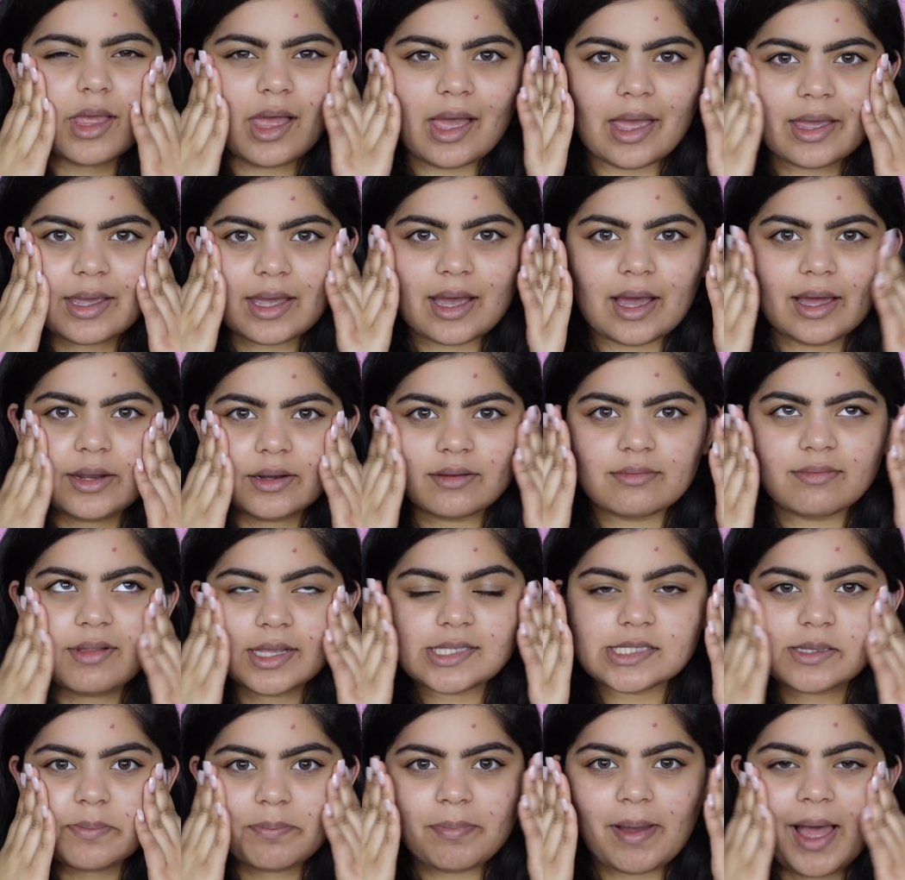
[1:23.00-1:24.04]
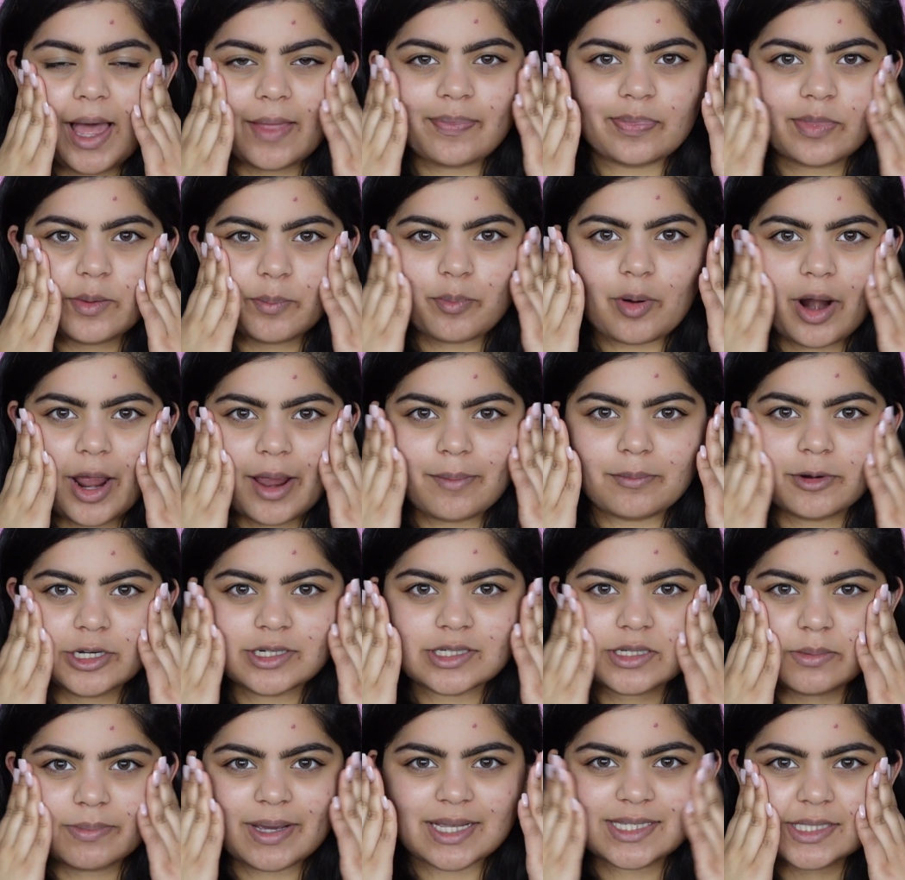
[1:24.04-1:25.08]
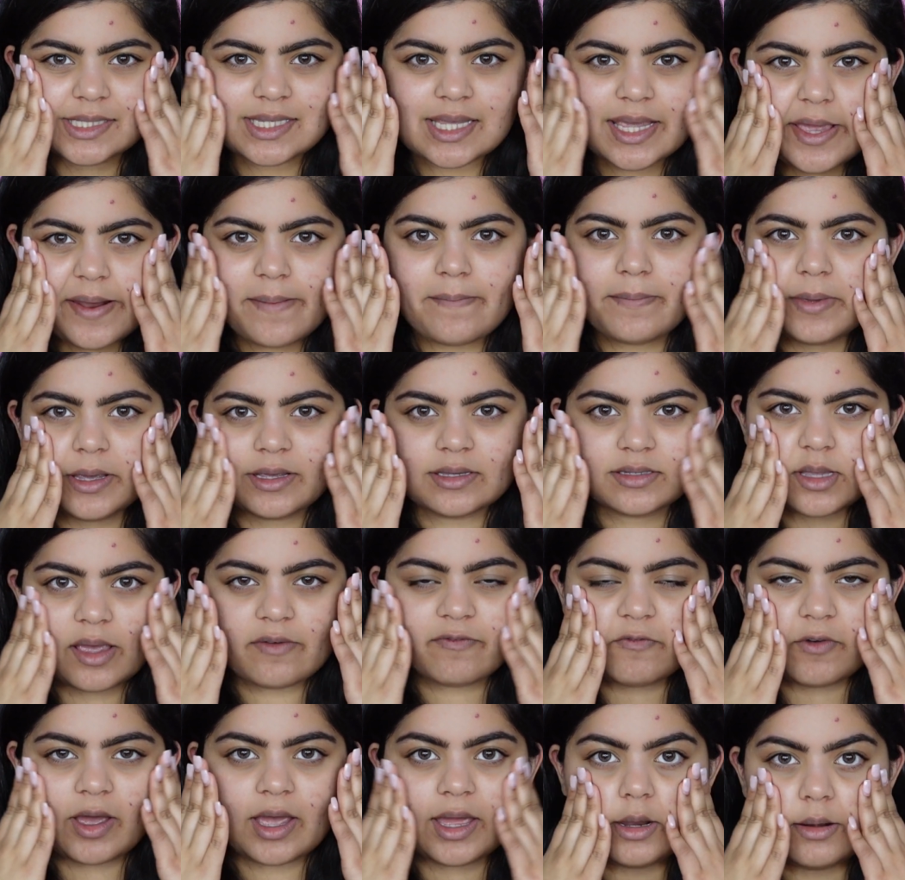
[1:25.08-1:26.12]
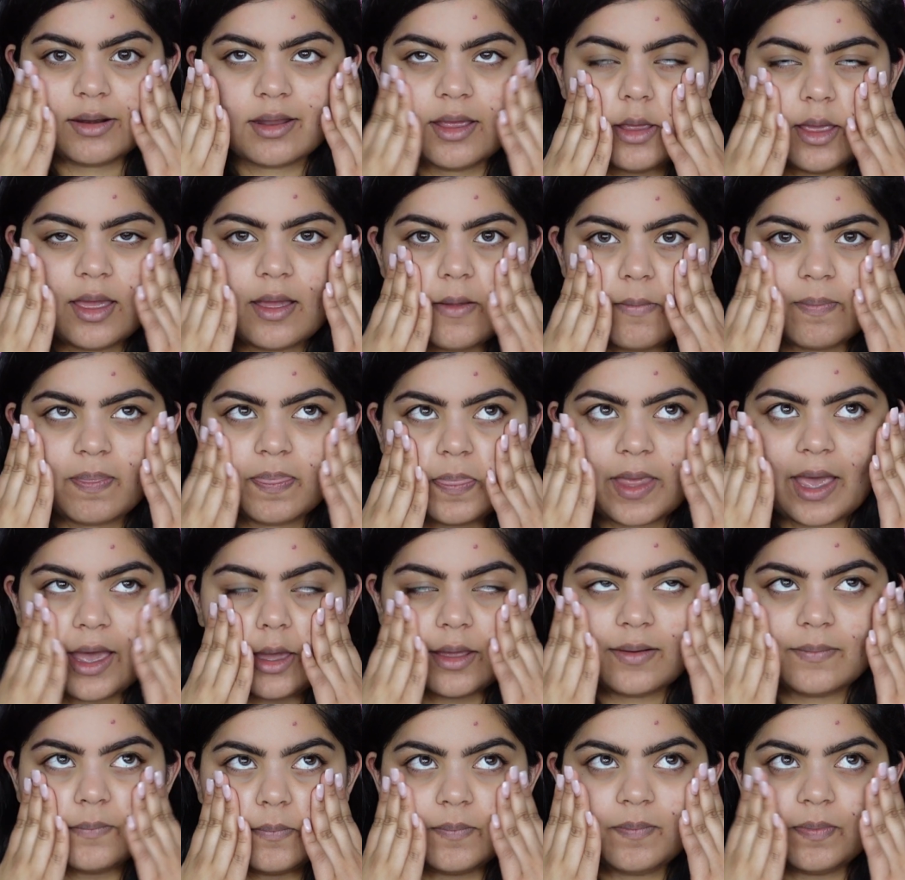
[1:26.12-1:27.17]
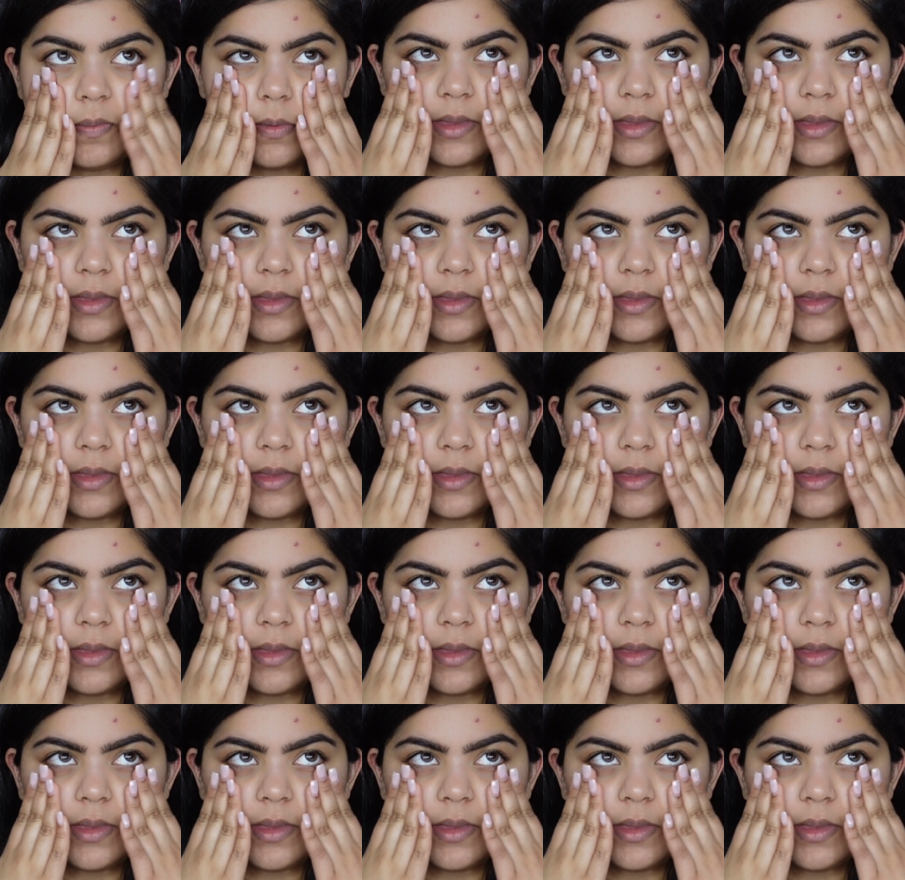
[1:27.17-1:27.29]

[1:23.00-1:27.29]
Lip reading: I kind of like to pat the primer into my skin because I find that